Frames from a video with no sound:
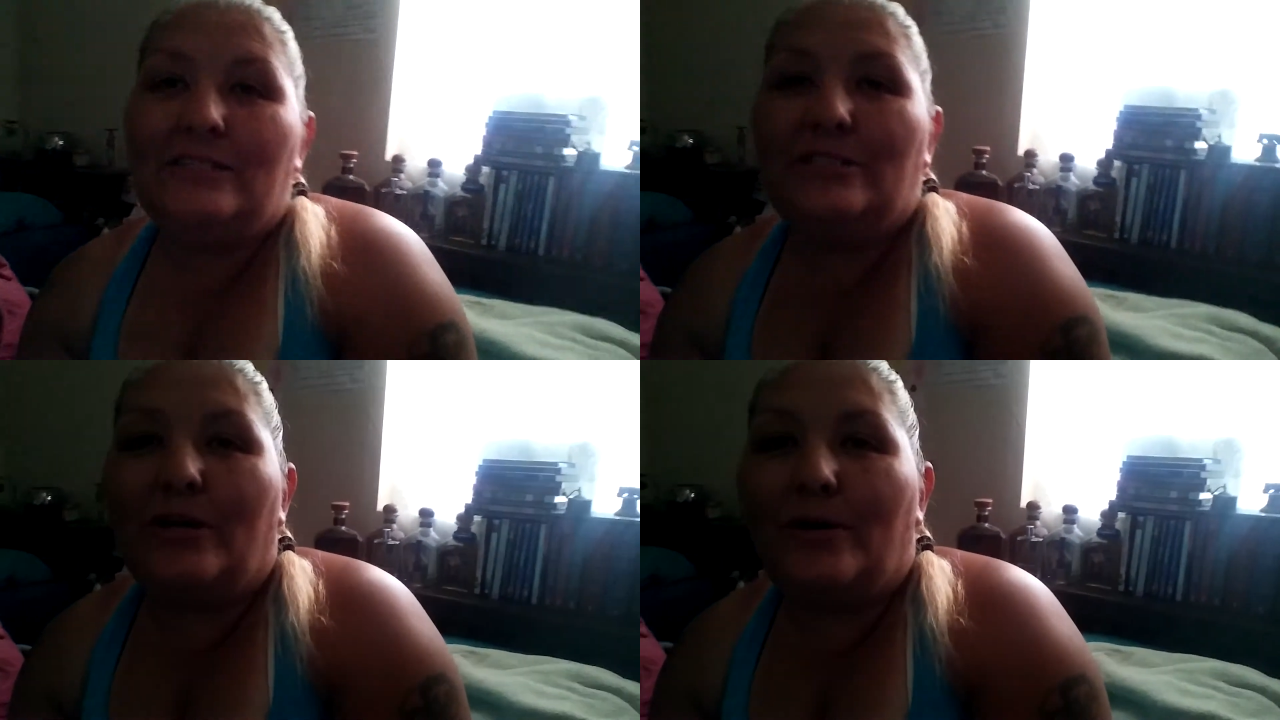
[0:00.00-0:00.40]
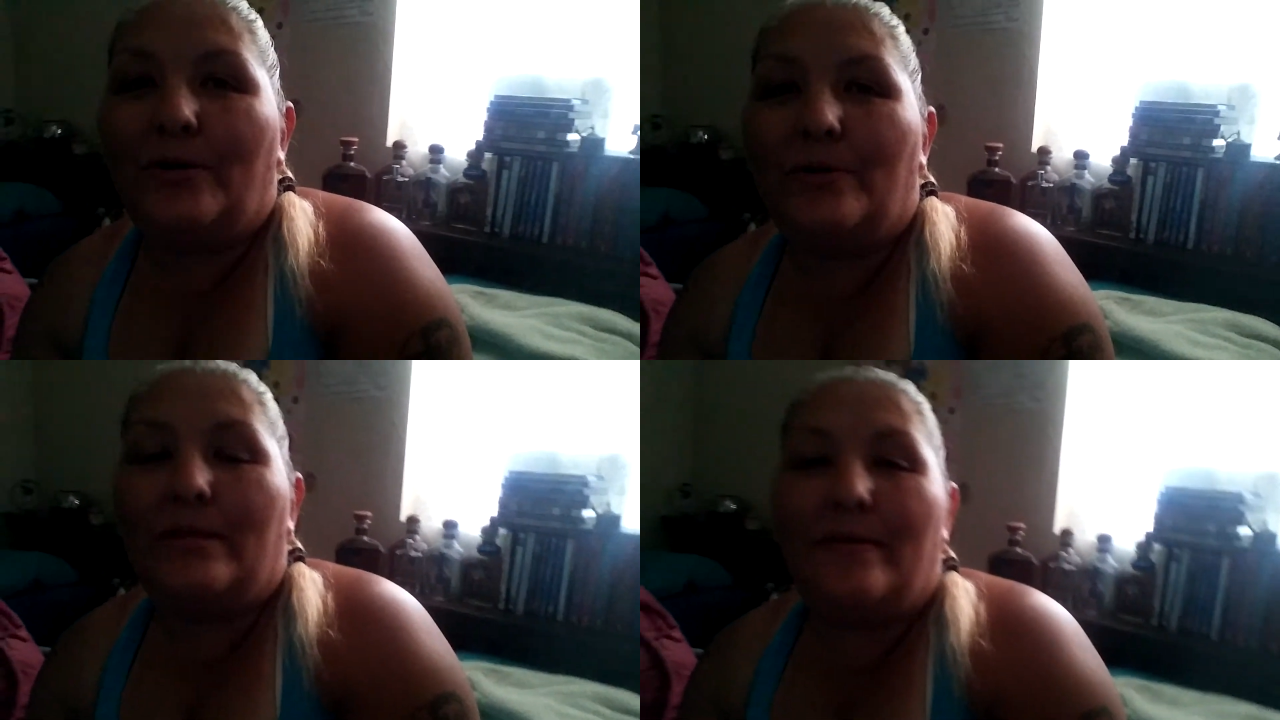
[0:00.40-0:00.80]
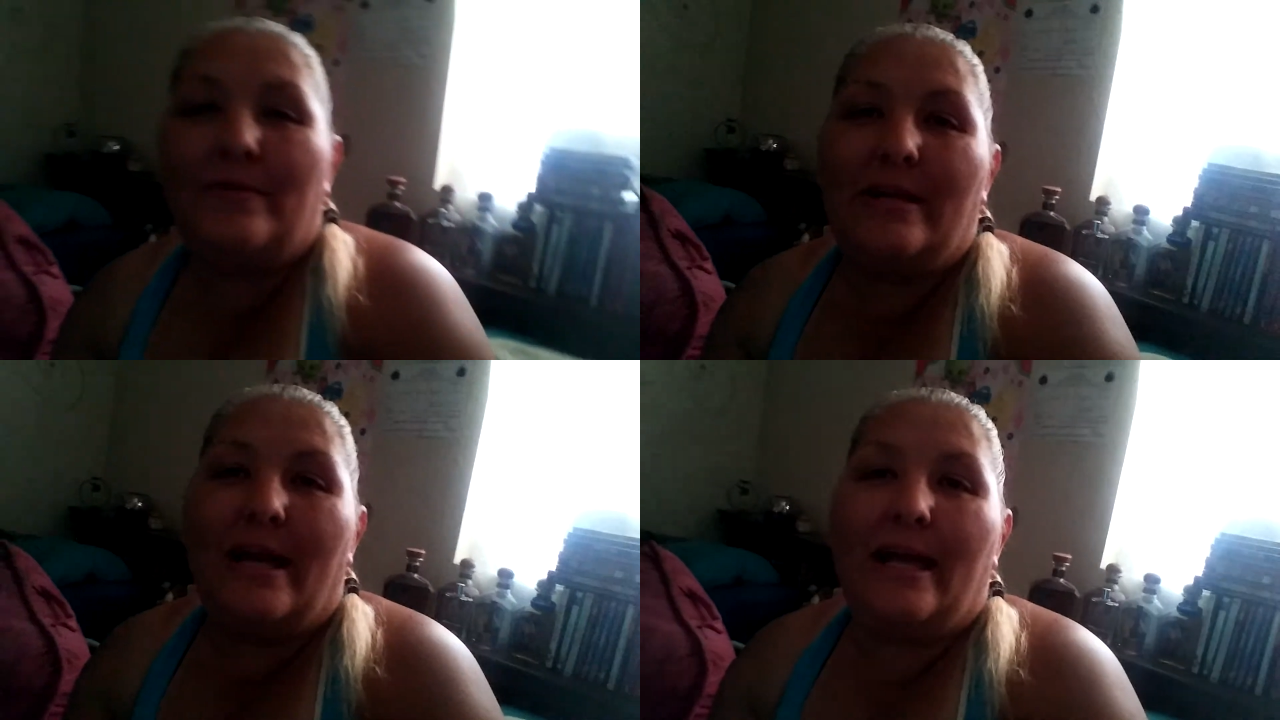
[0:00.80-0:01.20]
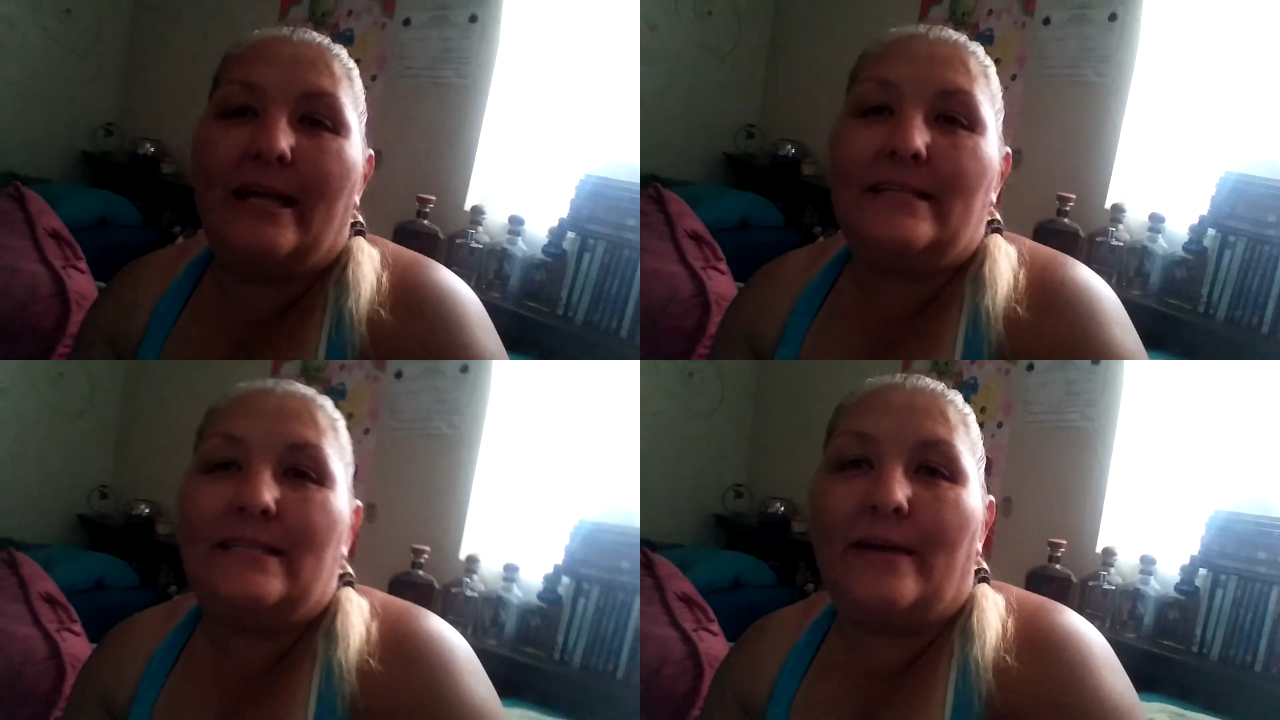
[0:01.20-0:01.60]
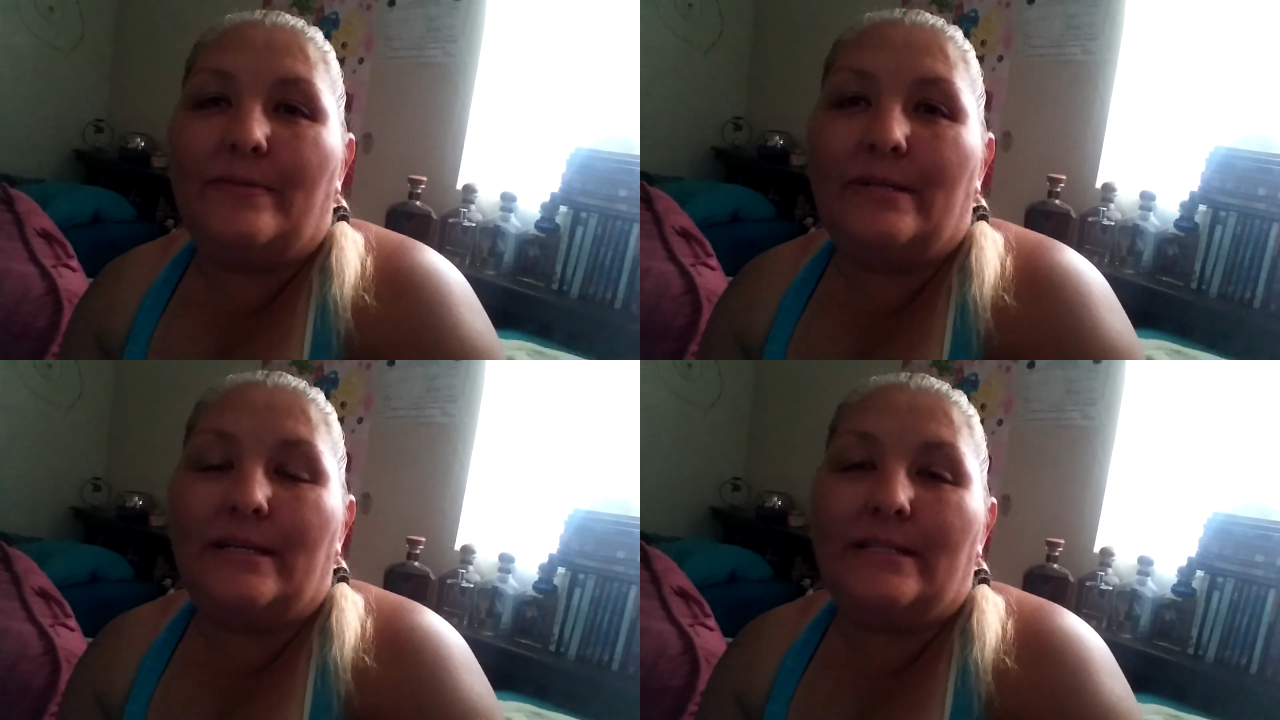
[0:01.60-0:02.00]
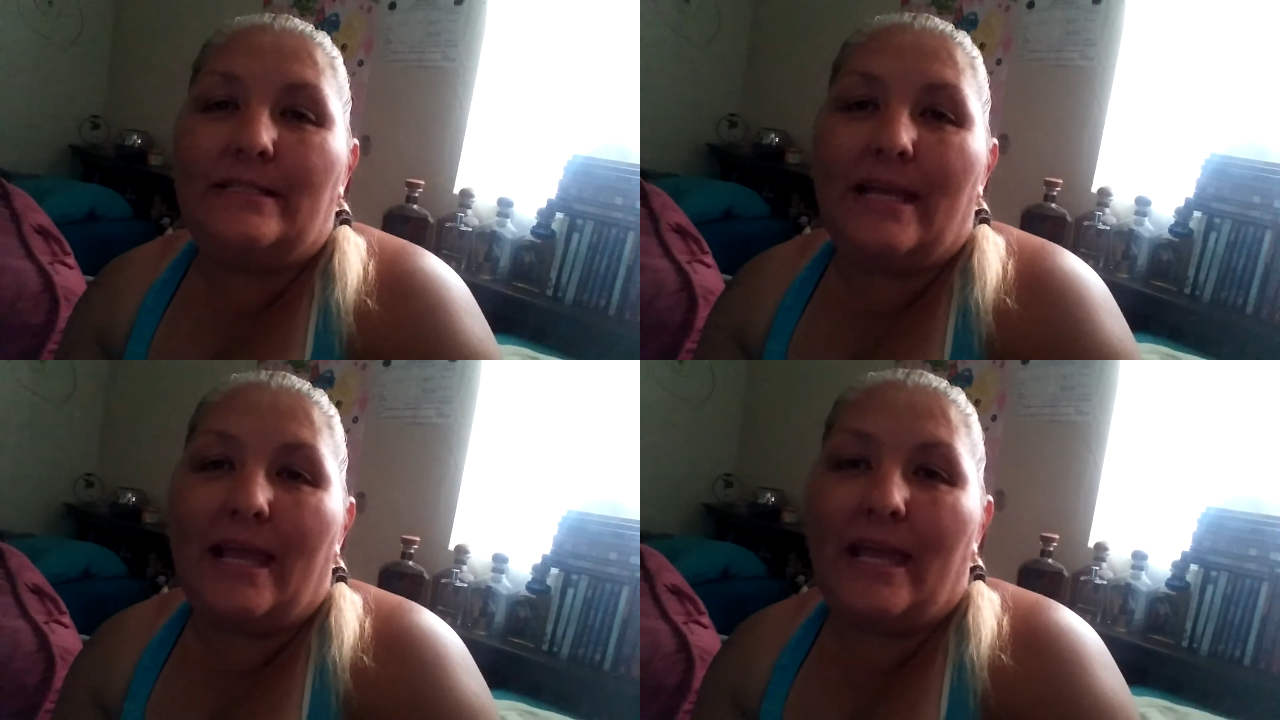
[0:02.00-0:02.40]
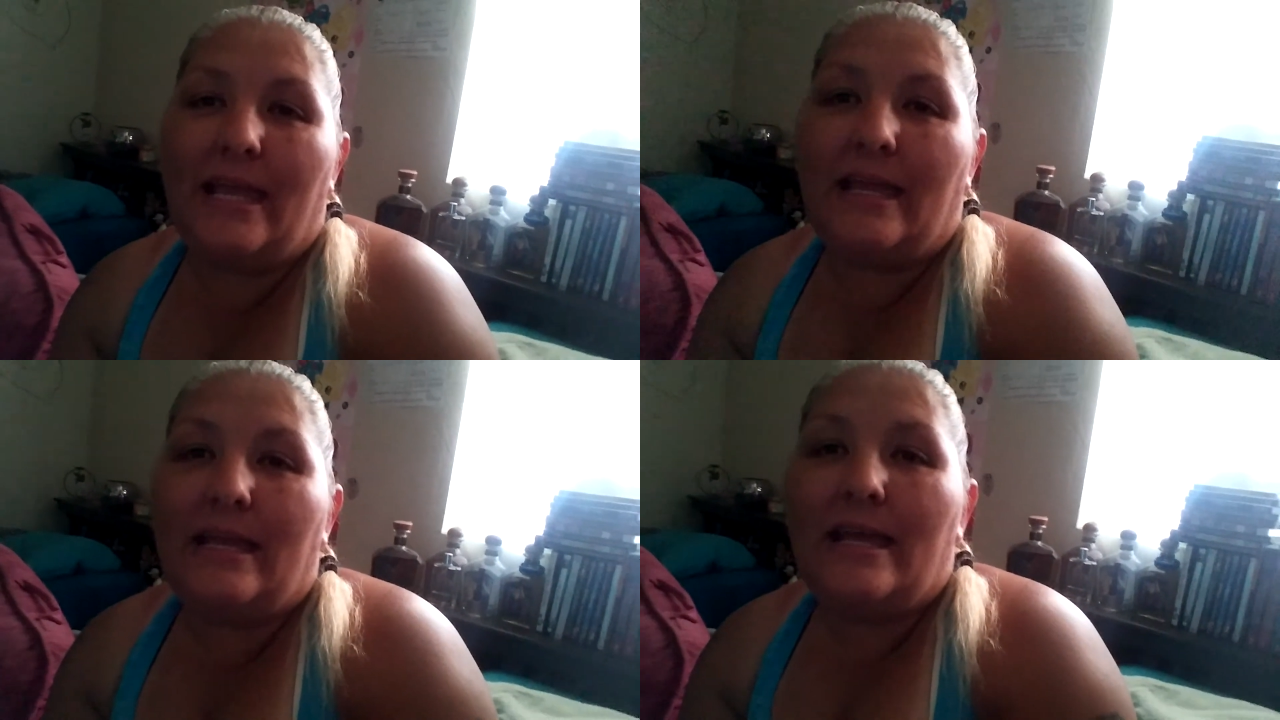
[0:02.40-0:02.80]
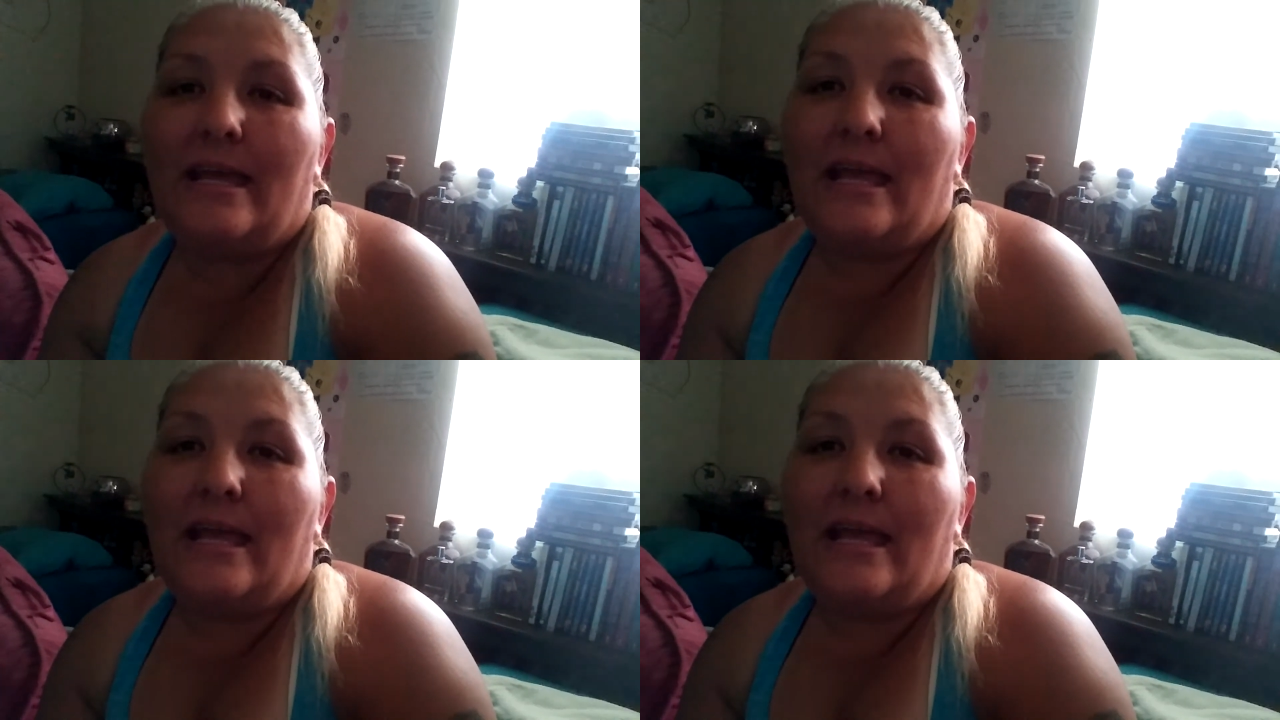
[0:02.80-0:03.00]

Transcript: So love you guys. Have a good day,